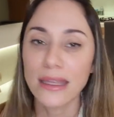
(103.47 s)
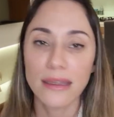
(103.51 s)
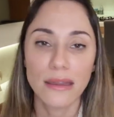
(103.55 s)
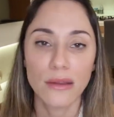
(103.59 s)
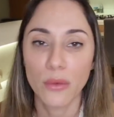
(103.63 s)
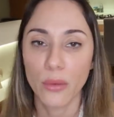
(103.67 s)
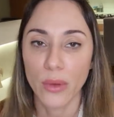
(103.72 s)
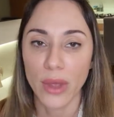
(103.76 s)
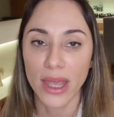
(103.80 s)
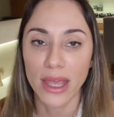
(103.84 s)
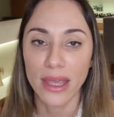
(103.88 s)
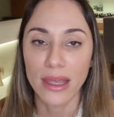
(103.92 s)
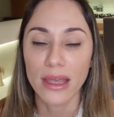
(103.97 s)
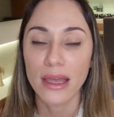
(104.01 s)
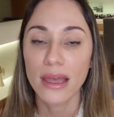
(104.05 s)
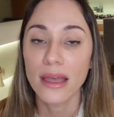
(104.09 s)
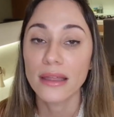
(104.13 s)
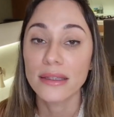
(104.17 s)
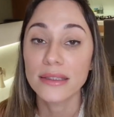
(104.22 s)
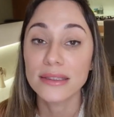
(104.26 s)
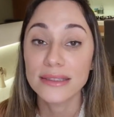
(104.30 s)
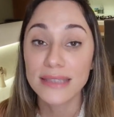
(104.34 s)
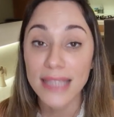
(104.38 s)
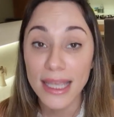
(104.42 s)
Either way,
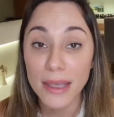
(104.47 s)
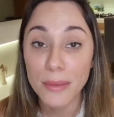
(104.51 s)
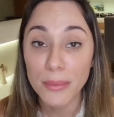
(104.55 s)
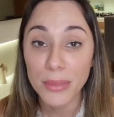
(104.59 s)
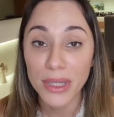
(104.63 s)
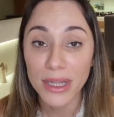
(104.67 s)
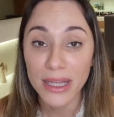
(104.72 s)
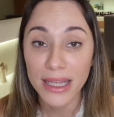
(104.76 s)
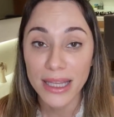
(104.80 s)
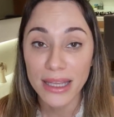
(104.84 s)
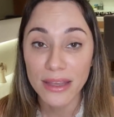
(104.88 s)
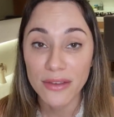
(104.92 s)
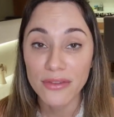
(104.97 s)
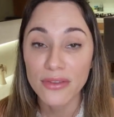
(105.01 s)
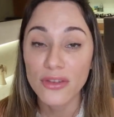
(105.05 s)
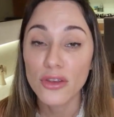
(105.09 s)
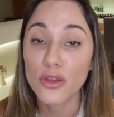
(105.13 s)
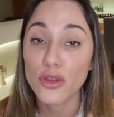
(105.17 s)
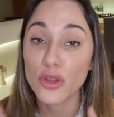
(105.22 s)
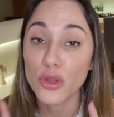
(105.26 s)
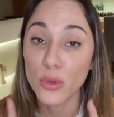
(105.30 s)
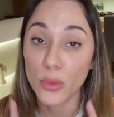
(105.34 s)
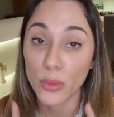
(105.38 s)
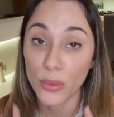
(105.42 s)
they believe
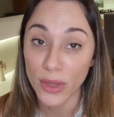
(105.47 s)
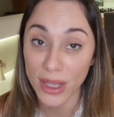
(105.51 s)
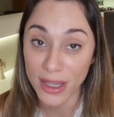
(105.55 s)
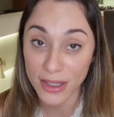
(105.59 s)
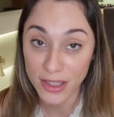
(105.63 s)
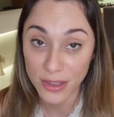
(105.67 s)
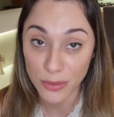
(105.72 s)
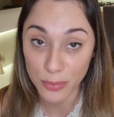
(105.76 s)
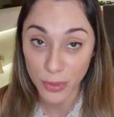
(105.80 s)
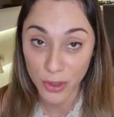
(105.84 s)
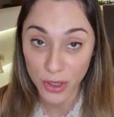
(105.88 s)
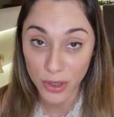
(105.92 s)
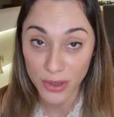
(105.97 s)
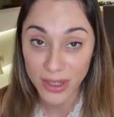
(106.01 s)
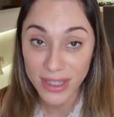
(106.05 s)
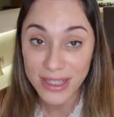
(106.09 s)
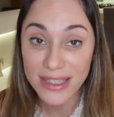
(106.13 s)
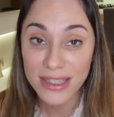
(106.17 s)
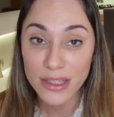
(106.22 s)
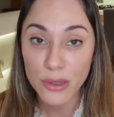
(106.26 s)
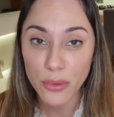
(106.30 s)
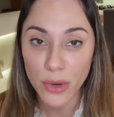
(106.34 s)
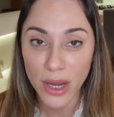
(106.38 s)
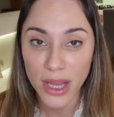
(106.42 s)
you will
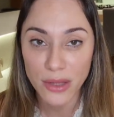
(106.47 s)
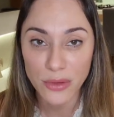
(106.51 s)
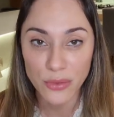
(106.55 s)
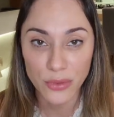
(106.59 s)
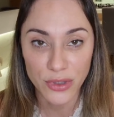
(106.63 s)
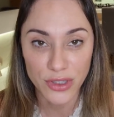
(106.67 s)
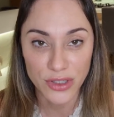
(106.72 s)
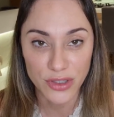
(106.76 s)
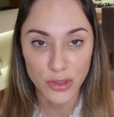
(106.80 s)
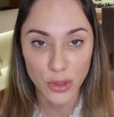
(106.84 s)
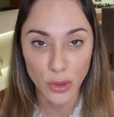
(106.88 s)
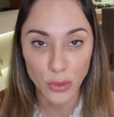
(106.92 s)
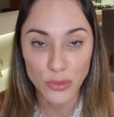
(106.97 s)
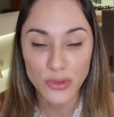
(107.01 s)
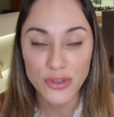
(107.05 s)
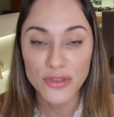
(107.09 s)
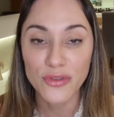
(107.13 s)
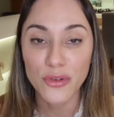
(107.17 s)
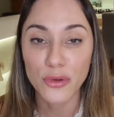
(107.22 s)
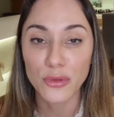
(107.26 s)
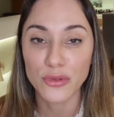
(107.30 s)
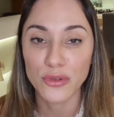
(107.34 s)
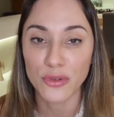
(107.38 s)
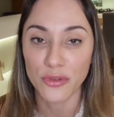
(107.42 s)
experience great
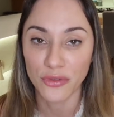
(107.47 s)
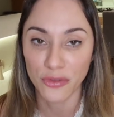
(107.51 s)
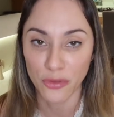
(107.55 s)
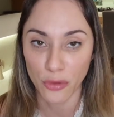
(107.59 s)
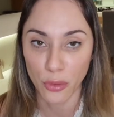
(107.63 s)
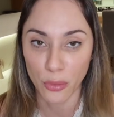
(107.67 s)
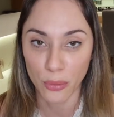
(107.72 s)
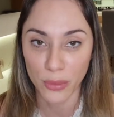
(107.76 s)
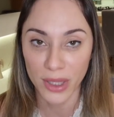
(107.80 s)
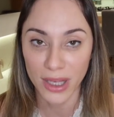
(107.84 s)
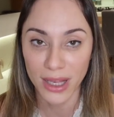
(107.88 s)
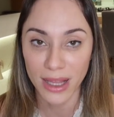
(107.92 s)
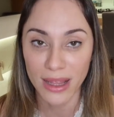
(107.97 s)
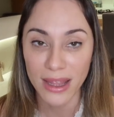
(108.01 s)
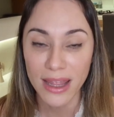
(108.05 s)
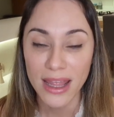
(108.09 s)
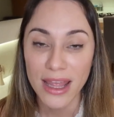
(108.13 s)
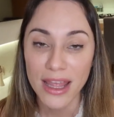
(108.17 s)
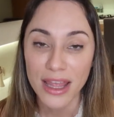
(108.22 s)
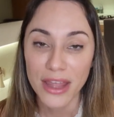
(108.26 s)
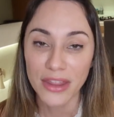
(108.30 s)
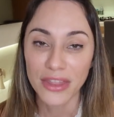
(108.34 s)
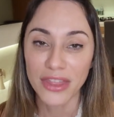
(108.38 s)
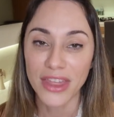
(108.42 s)
results from the formula
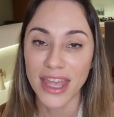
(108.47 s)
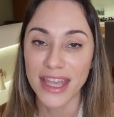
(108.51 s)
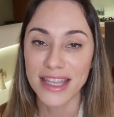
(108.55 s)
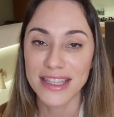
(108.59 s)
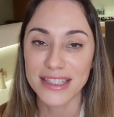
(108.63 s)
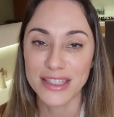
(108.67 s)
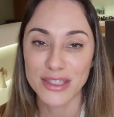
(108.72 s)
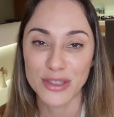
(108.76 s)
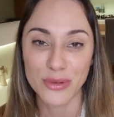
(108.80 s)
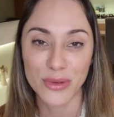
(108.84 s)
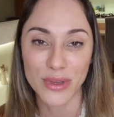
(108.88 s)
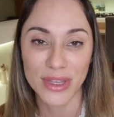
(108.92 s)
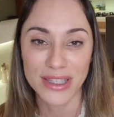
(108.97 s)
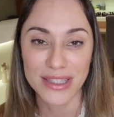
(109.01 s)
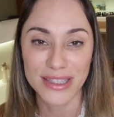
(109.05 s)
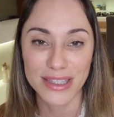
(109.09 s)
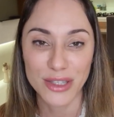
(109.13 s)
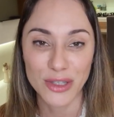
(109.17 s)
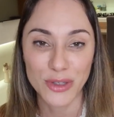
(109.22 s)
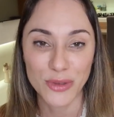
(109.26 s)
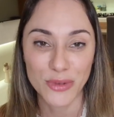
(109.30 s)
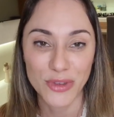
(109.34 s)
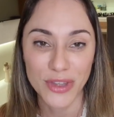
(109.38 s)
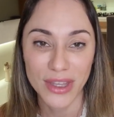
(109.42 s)
thanks to
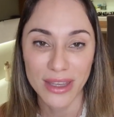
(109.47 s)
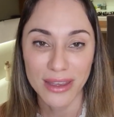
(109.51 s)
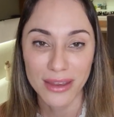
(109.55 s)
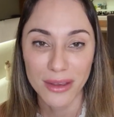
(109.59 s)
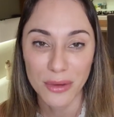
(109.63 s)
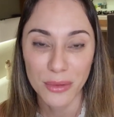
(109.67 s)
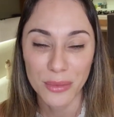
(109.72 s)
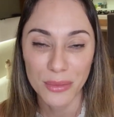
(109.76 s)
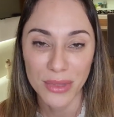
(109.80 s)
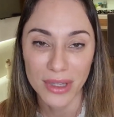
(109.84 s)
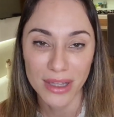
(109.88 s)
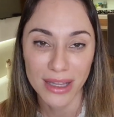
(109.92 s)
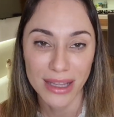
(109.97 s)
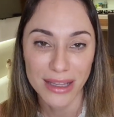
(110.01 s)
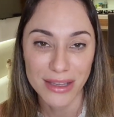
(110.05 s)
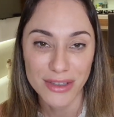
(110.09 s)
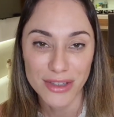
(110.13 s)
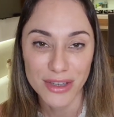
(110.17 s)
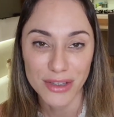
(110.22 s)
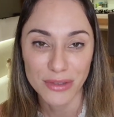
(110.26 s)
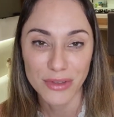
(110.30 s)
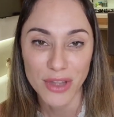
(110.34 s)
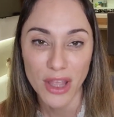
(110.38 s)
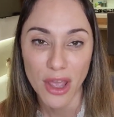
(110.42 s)
its unique
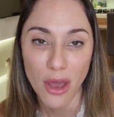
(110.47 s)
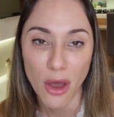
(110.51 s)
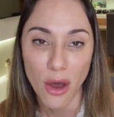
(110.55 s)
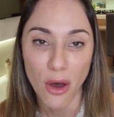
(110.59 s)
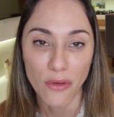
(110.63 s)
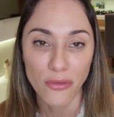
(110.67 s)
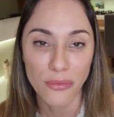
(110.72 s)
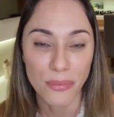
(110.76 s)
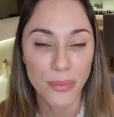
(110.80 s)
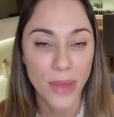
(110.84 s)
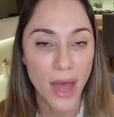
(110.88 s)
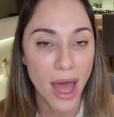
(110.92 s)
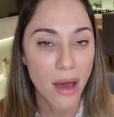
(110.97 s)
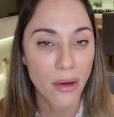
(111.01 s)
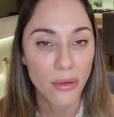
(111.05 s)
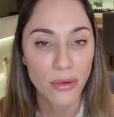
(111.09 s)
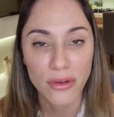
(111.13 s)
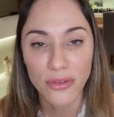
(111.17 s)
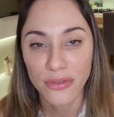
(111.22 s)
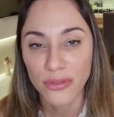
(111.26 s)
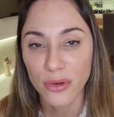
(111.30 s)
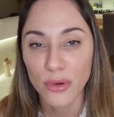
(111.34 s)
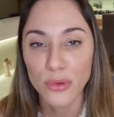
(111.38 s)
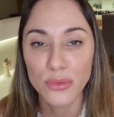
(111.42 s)
combination of
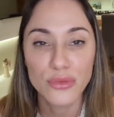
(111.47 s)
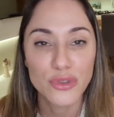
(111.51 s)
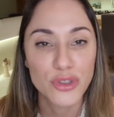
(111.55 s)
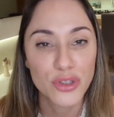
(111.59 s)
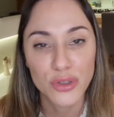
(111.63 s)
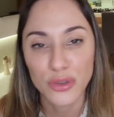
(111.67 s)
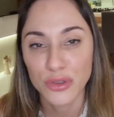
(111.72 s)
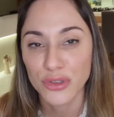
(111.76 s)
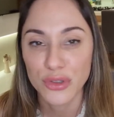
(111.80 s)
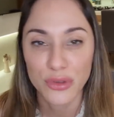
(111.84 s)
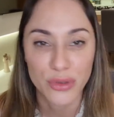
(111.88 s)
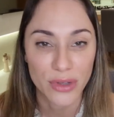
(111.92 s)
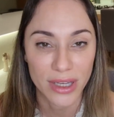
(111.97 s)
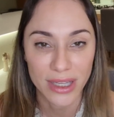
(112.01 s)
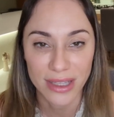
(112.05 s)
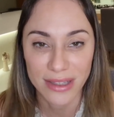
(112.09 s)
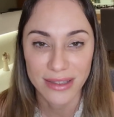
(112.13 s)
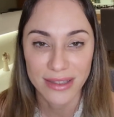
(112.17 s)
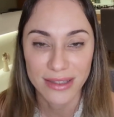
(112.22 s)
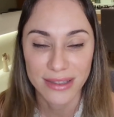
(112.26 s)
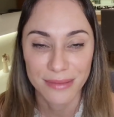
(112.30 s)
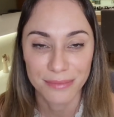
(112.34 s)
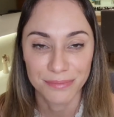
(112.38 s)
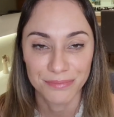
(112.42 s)
powerful
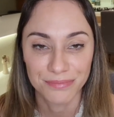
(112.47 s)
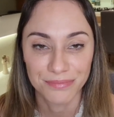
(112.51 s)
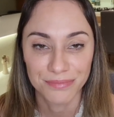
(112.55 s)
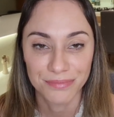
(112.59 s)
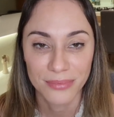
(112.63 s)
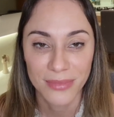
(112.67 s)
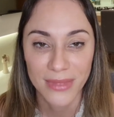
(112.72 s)
nutrients.